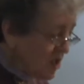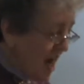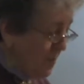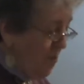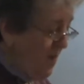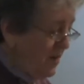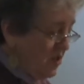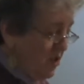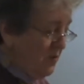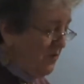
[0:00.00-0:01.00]

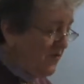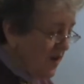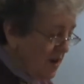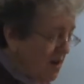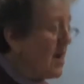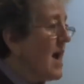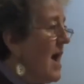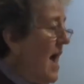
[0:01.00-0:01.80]
checkpoints due to fear,